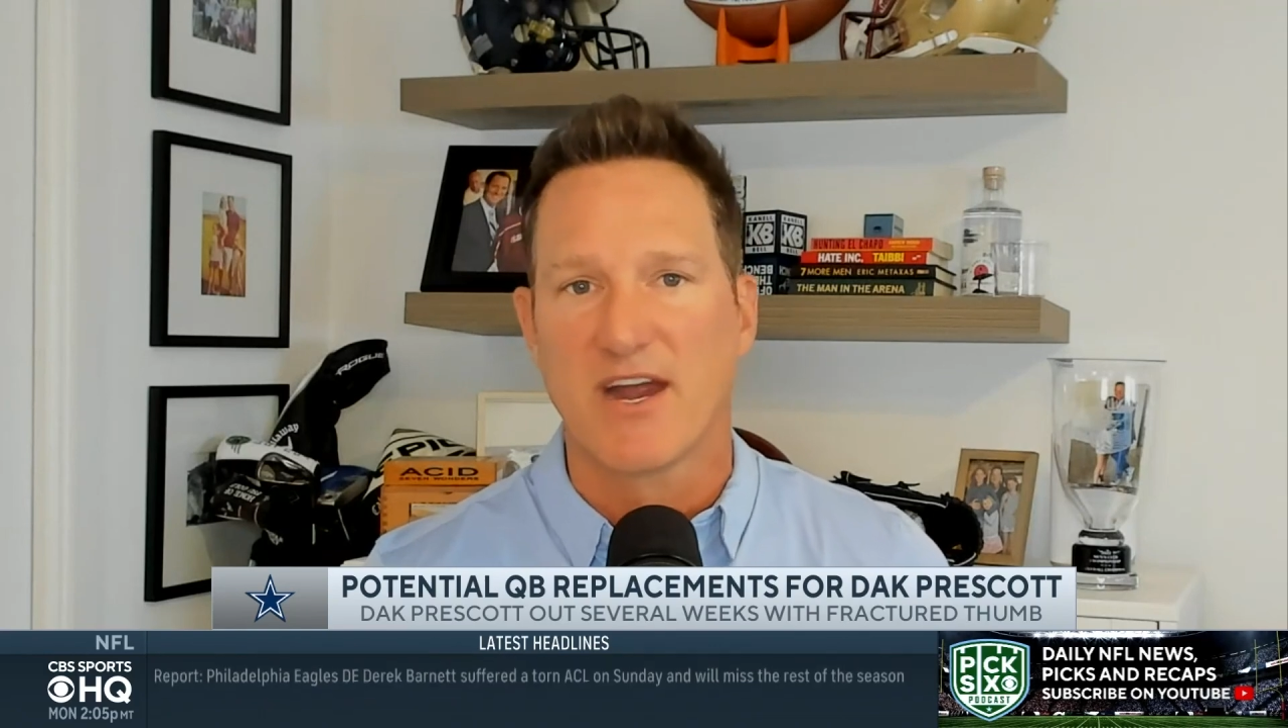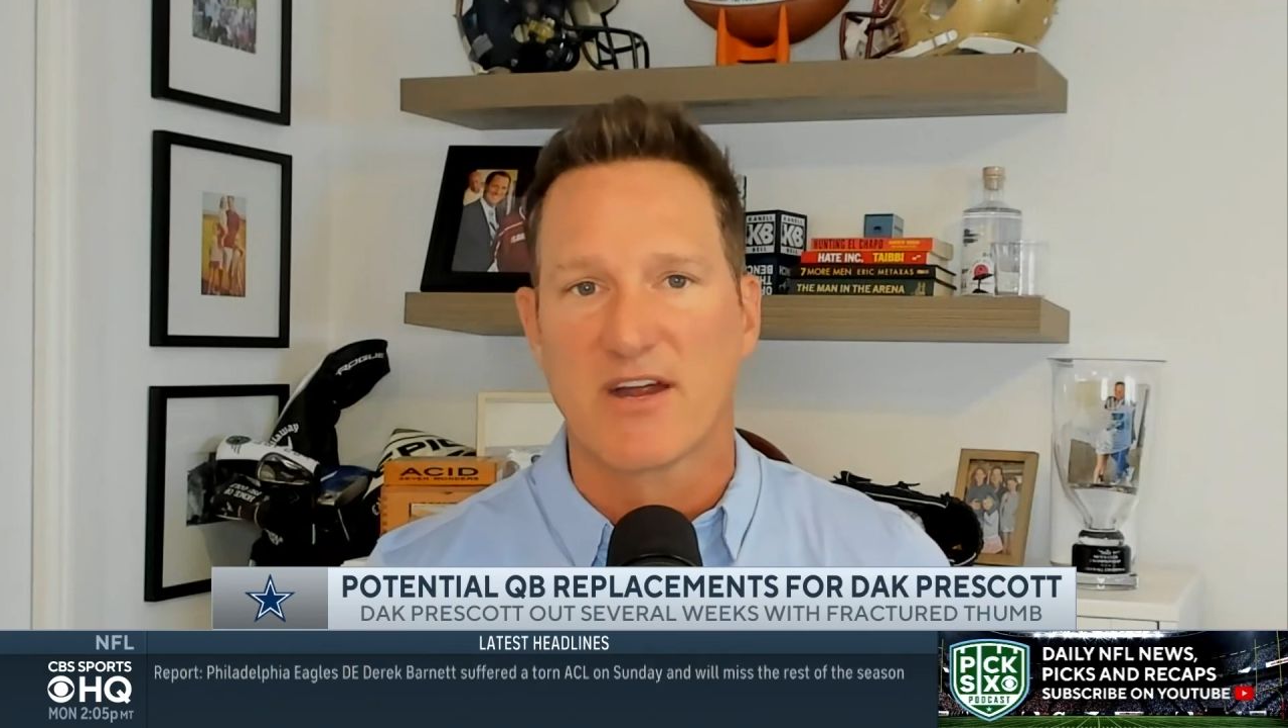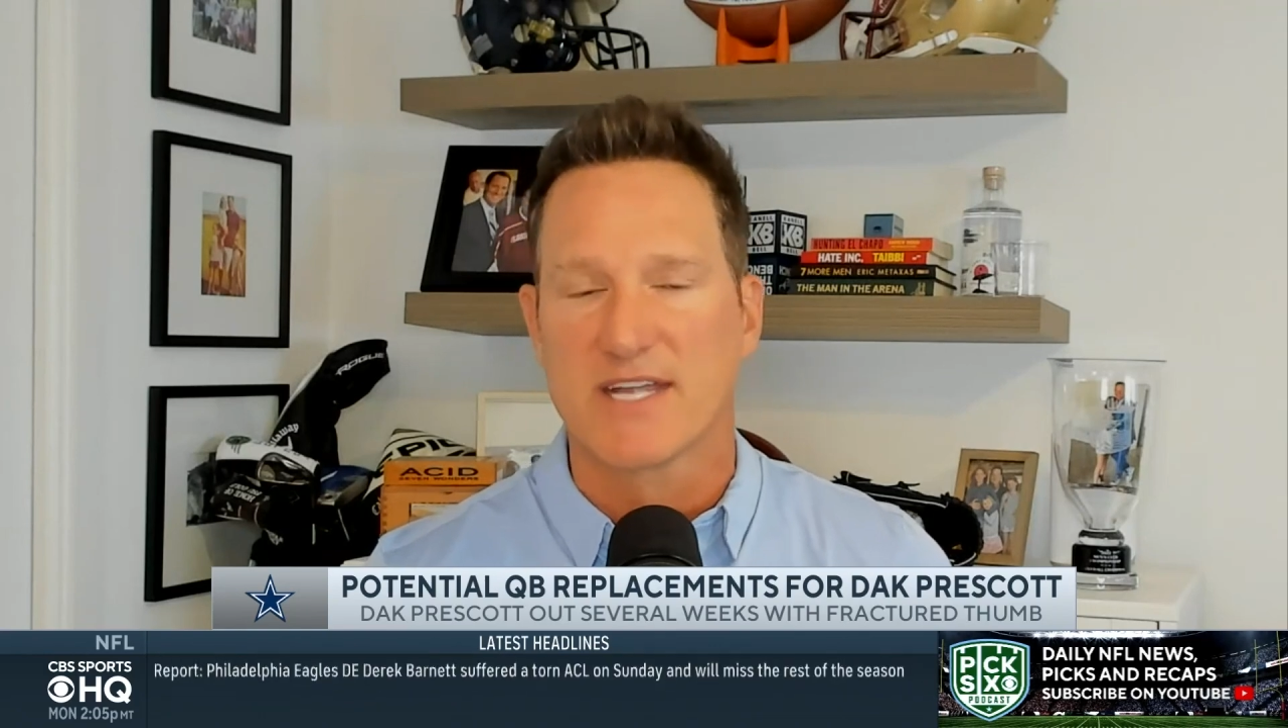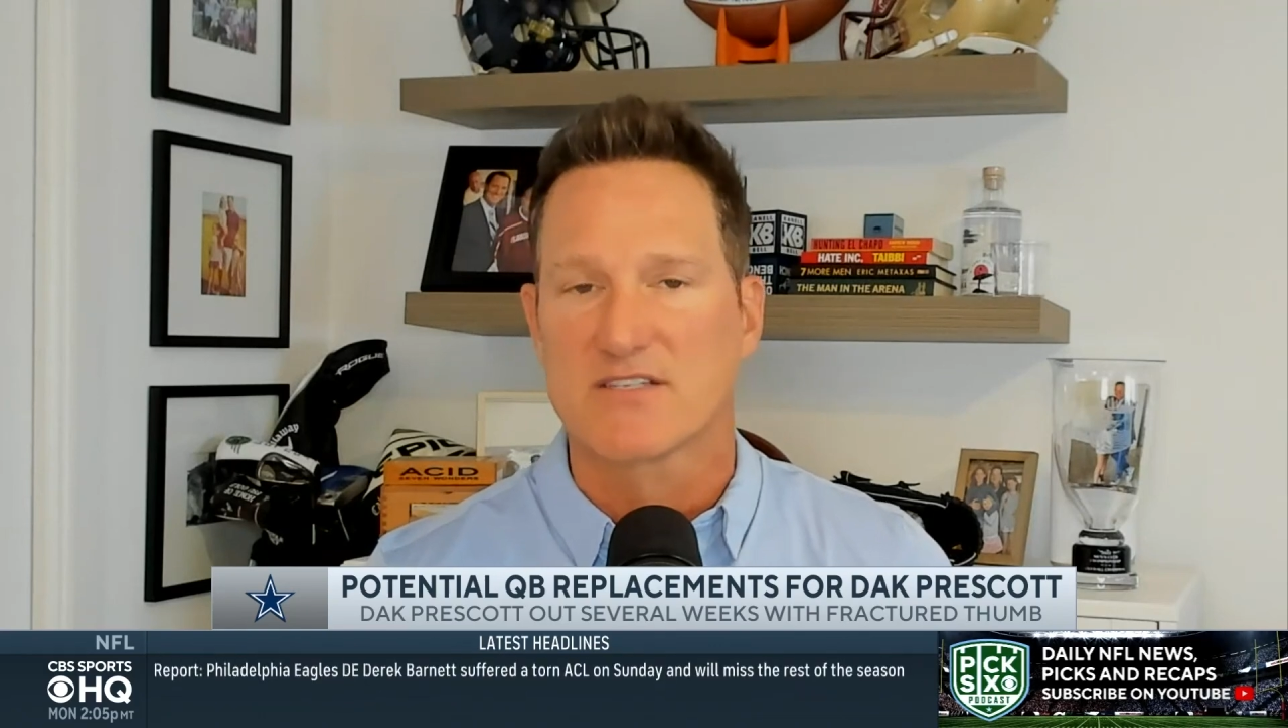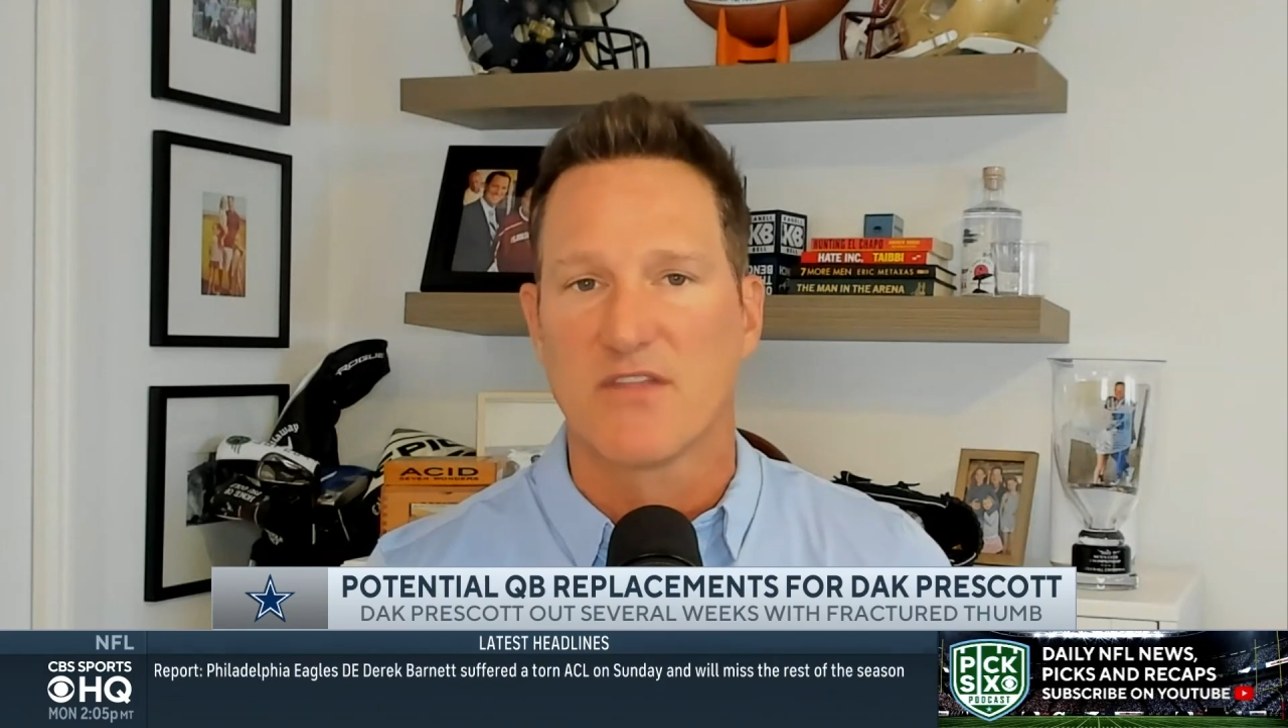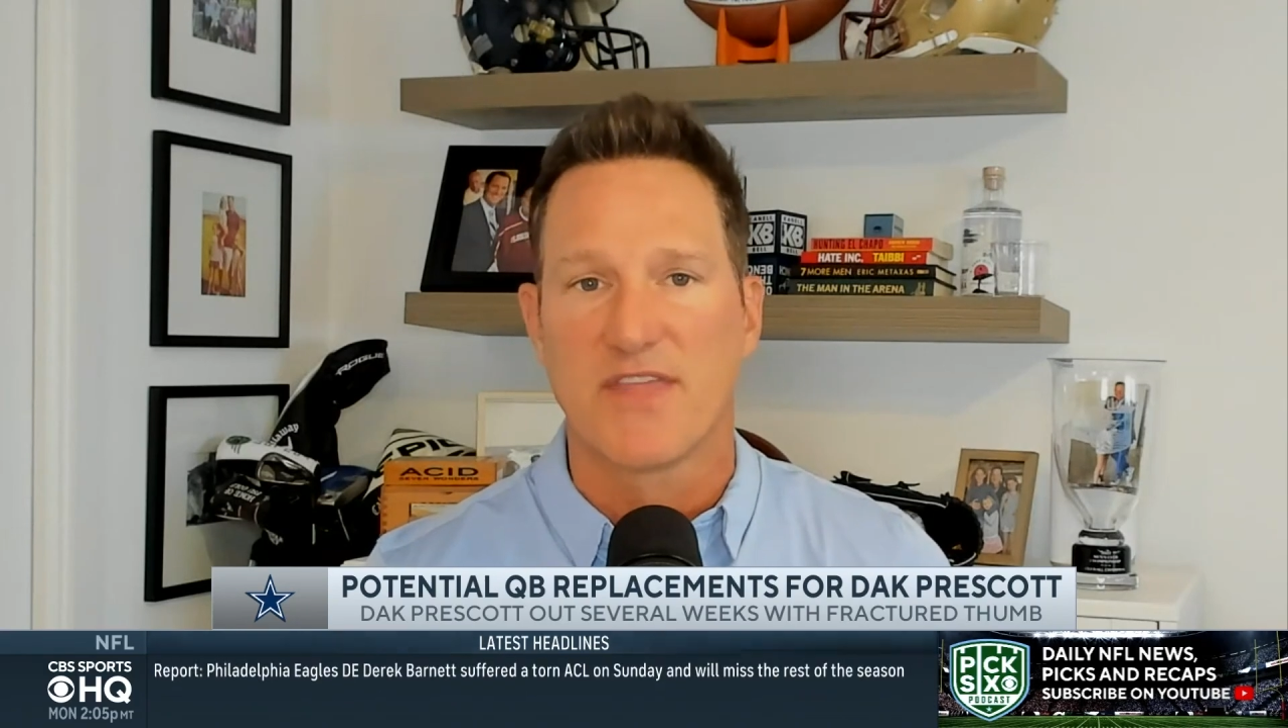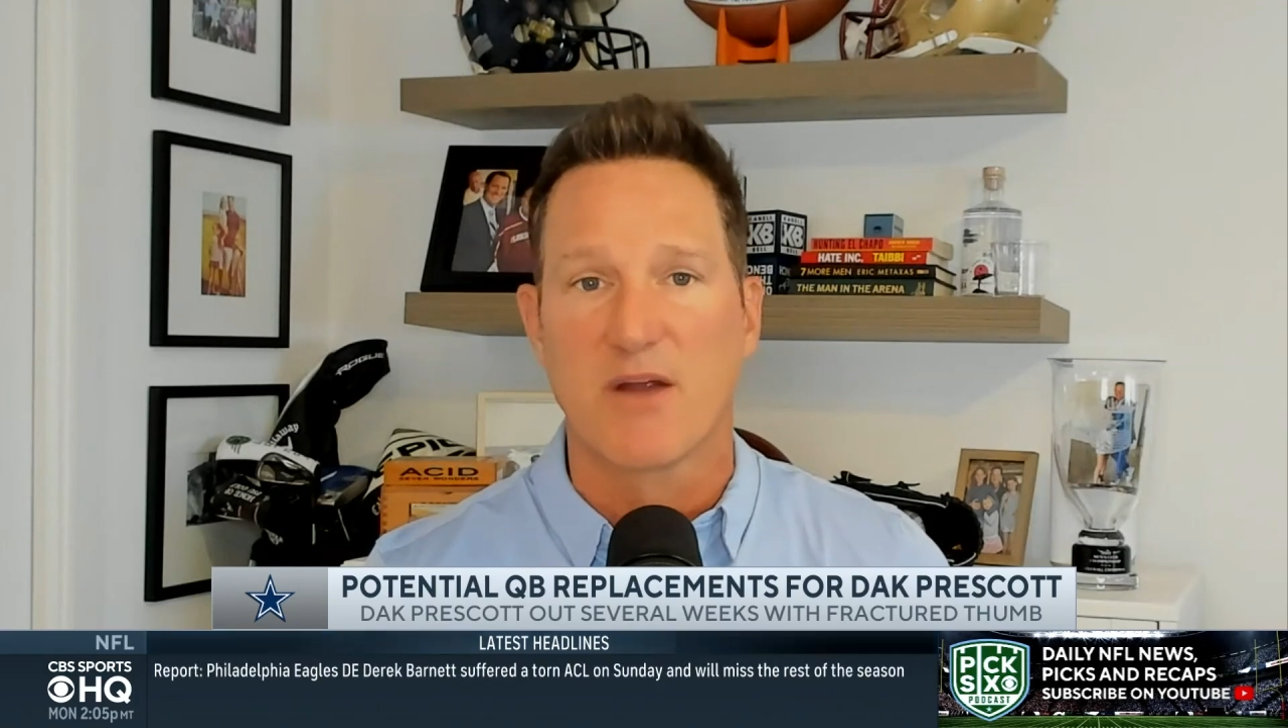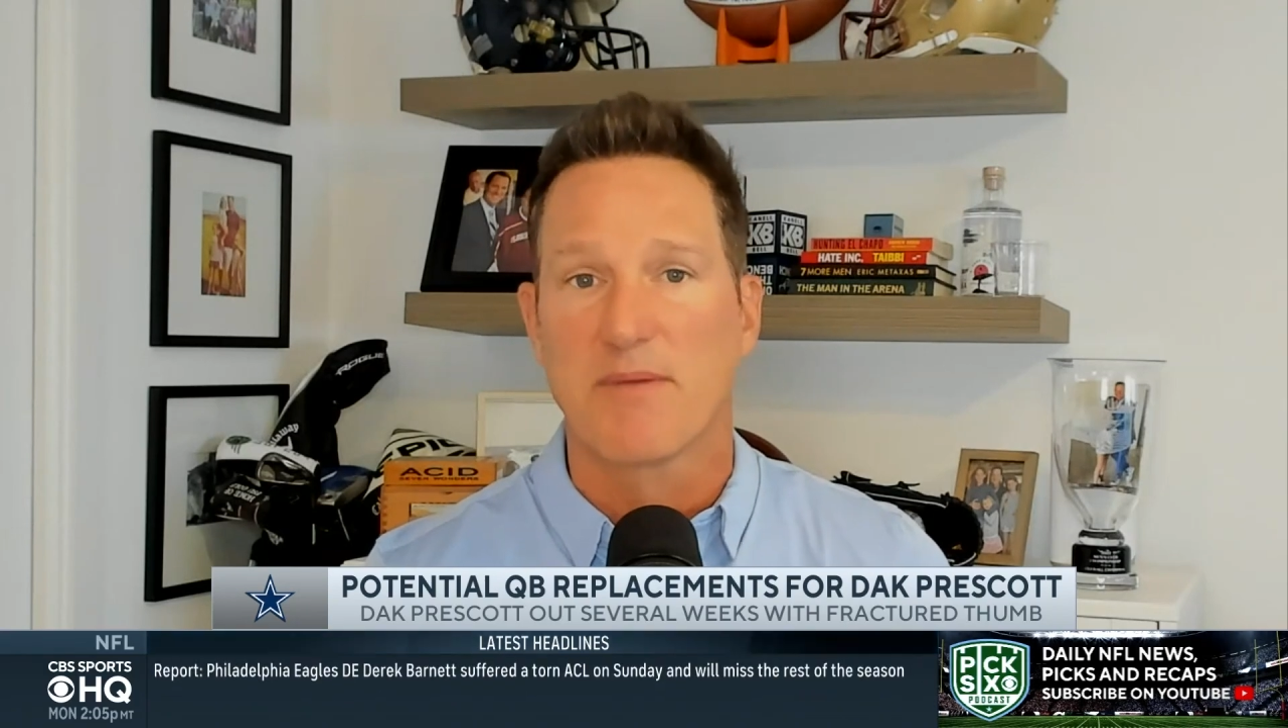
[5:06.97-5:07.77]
arrogance on their